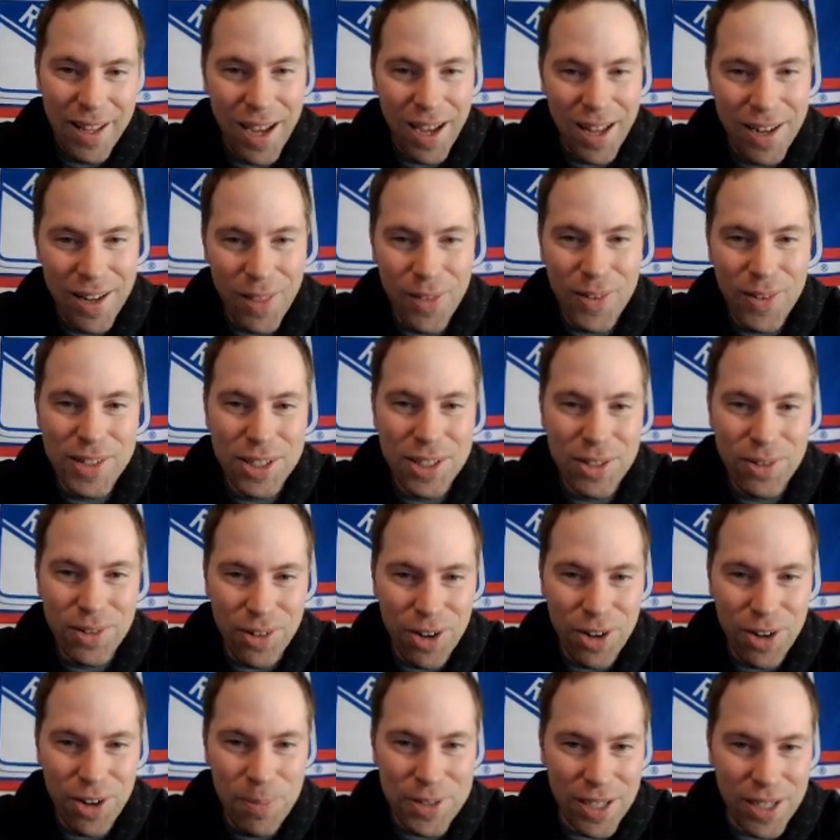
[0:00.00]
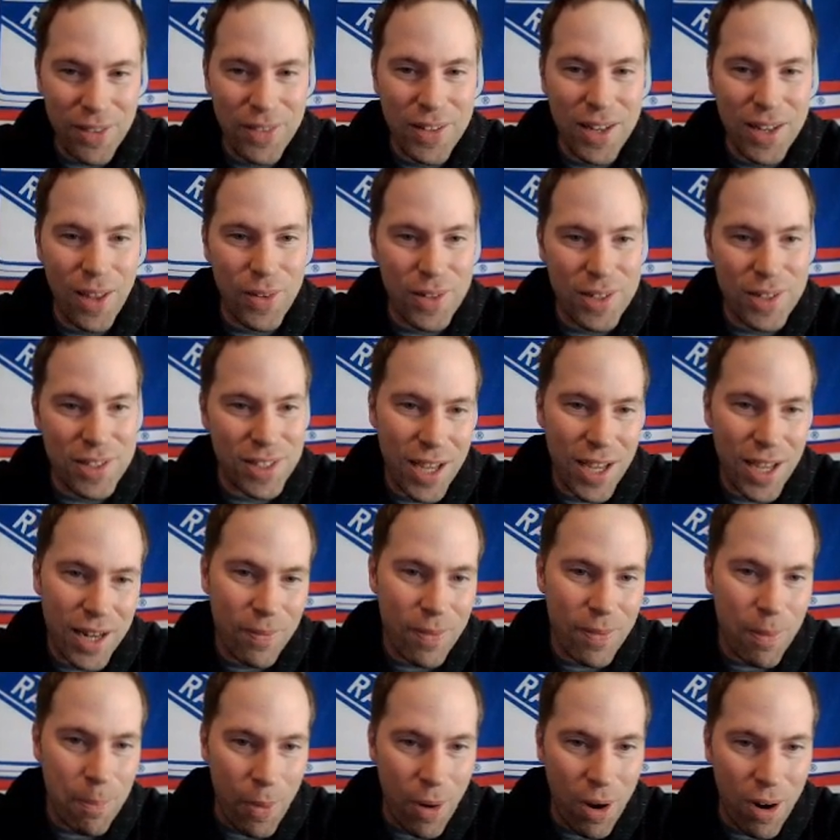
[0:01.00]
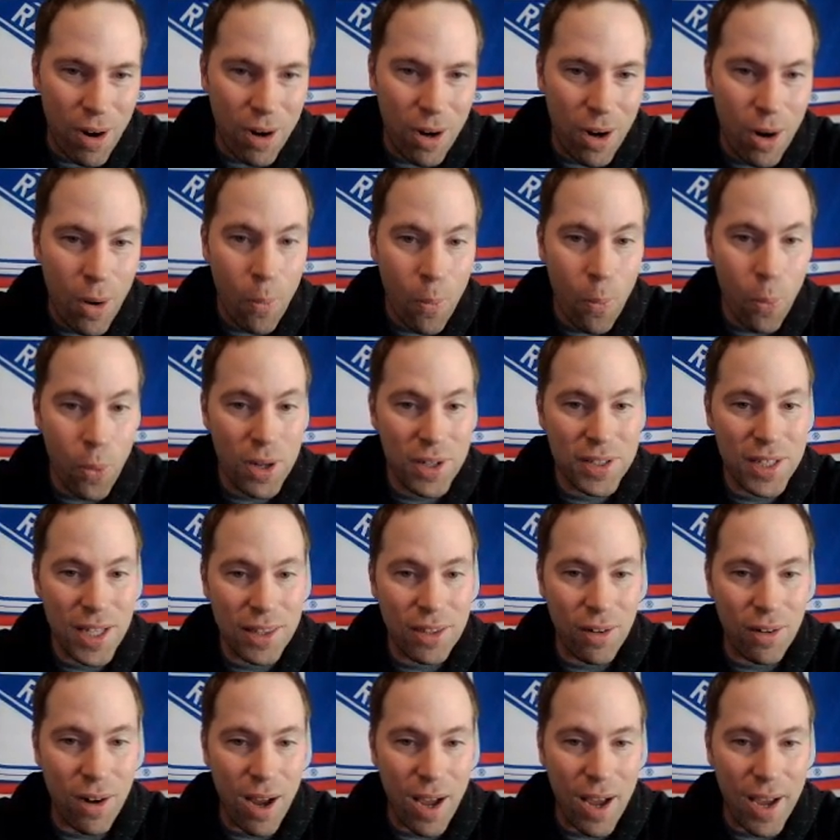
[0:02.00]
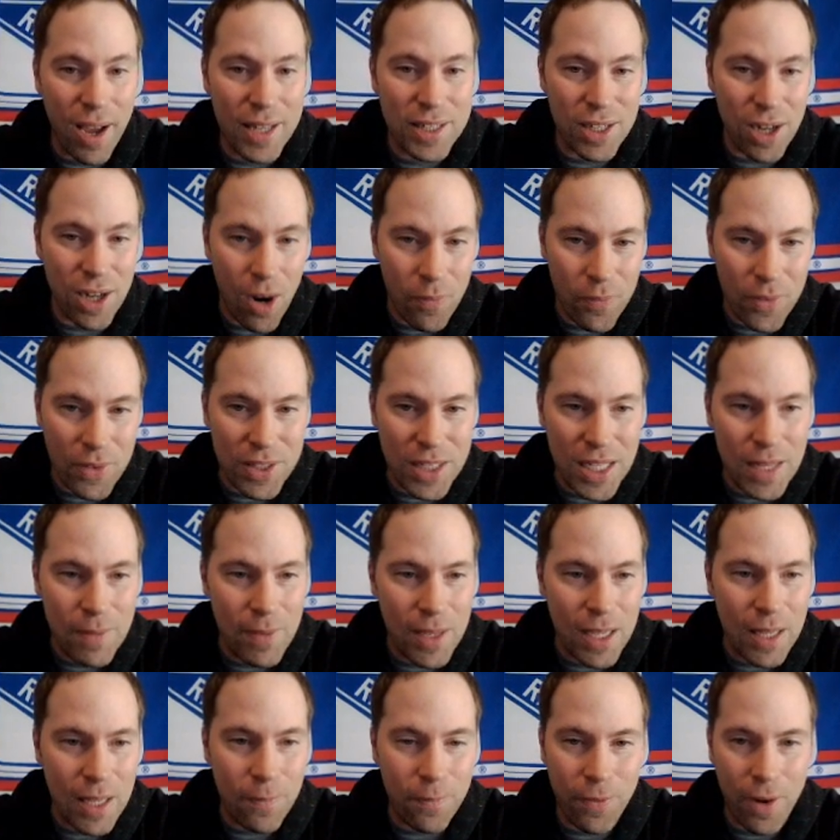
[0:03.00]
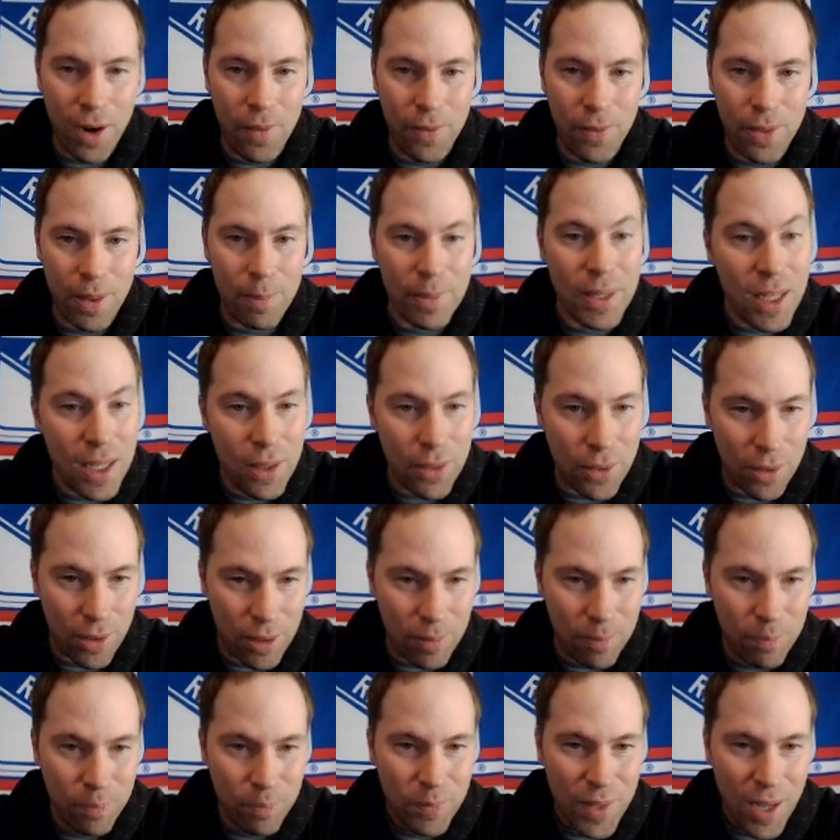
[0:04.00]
Another two groups on the other side of the bar wouldn't take their eyes off the T V in front of them either.